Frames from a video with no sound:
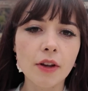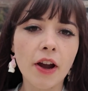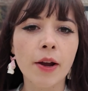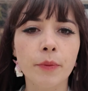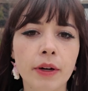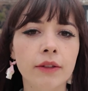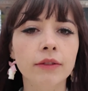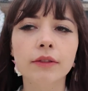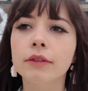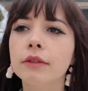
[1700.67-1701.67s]
All right, well,
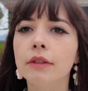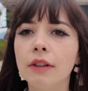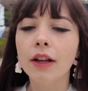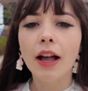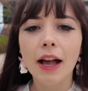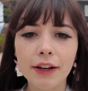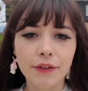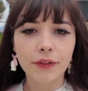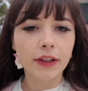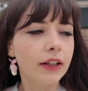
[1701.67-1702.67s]
I
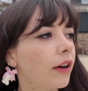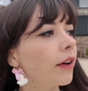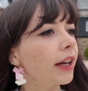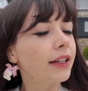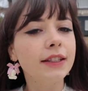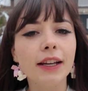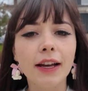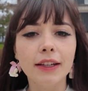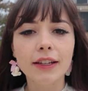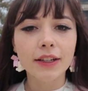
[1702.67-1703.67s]
don't feel like going
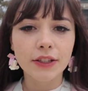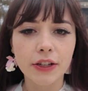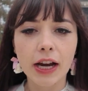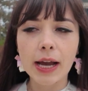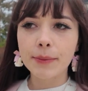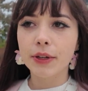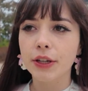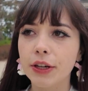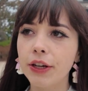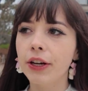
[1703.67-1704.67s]
inside, so I'm gonna
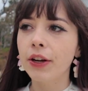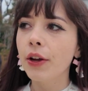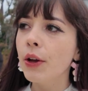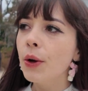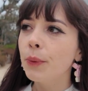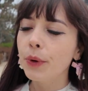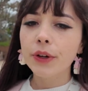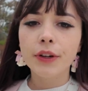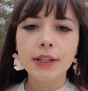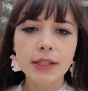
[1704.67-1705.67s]
go
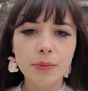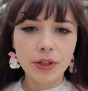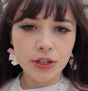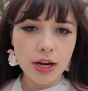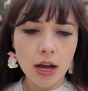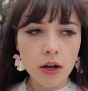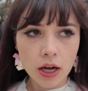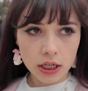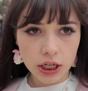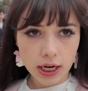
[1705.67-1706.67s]
walk across the bridge now
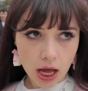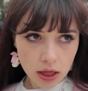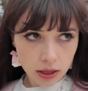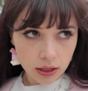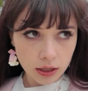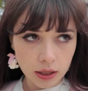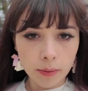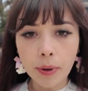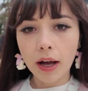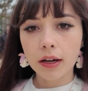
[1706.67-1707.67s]
and check out
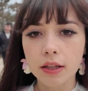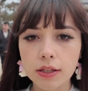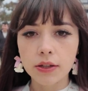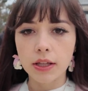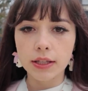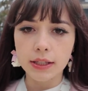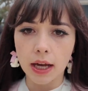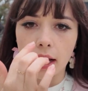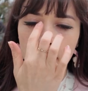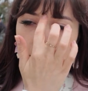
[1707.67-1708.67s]
the park that's on the other
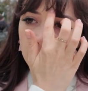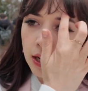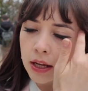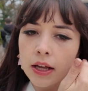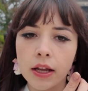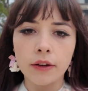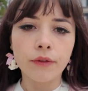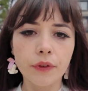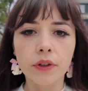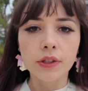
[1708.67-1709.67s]
side
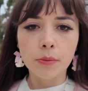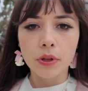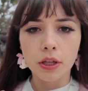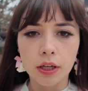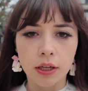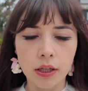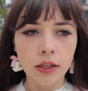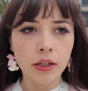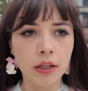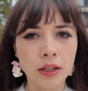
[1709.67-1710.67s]
and feel some of the,
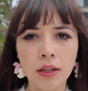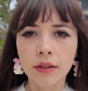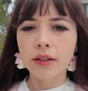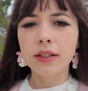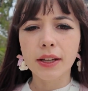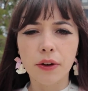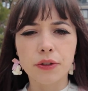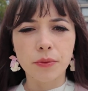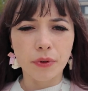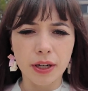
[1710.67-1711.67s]
I was gonna say
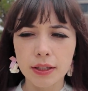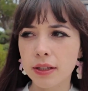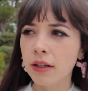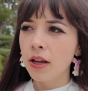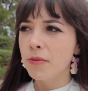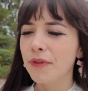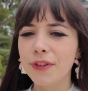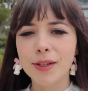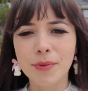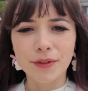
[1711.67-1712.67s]
ocean breeze,
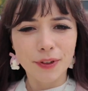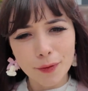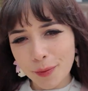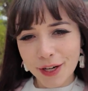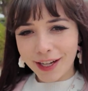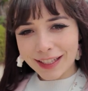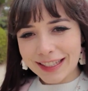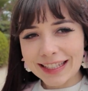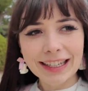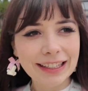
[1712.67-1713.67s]
feel some of the river
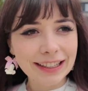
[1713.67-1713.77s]
breeze.